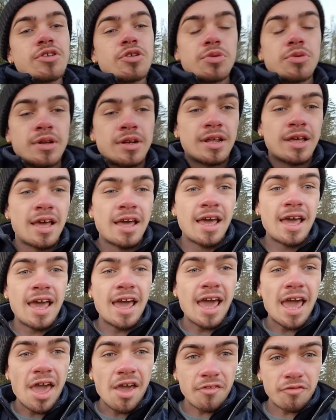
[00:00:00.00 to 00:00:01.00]
it
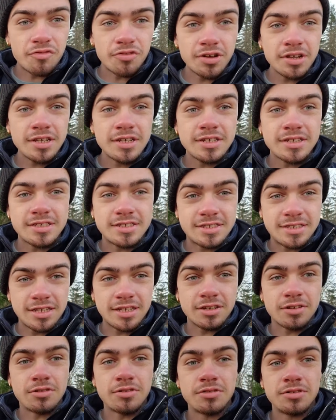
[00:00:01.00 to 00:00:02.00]
every
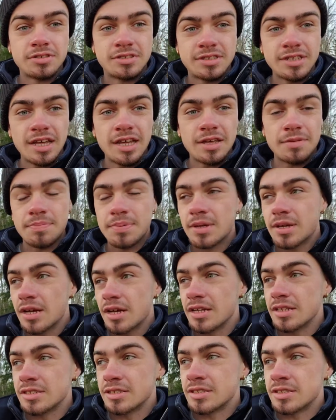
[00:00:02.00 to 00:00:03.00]
single day,
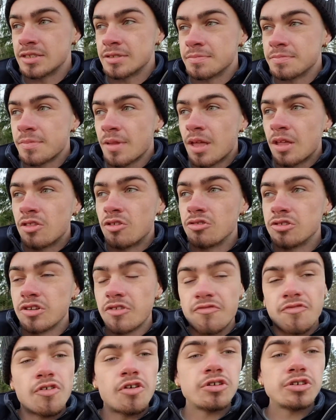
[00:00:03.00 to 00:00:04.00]
because there's a
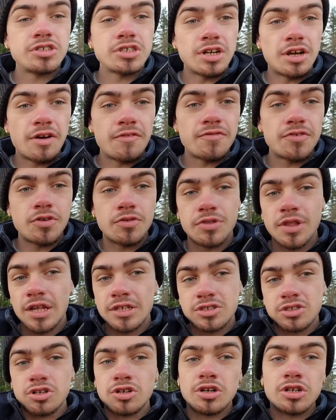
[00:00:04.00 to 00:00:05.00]
version of you that's
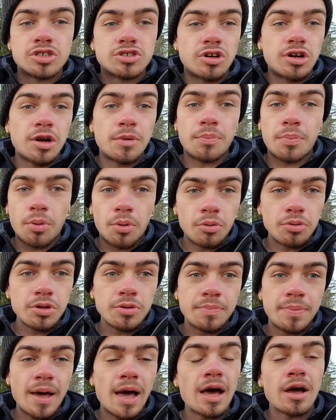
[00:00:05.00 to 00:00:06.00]
going to try to pull you
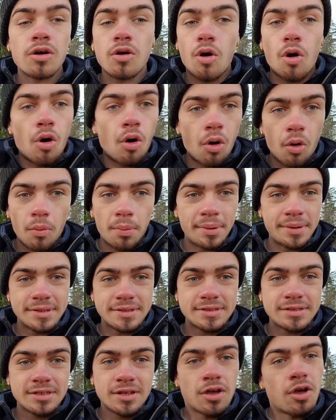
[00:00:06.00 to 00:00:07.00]
back
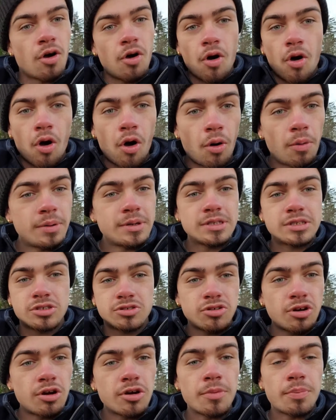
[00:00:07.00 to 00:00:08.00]
always. Always
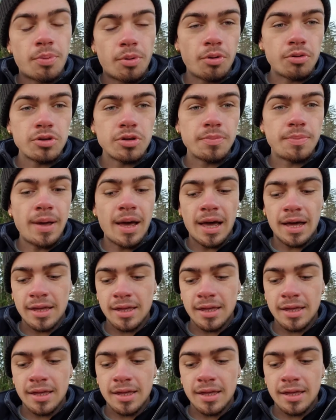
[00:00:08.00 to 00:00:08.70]
try to pull you back.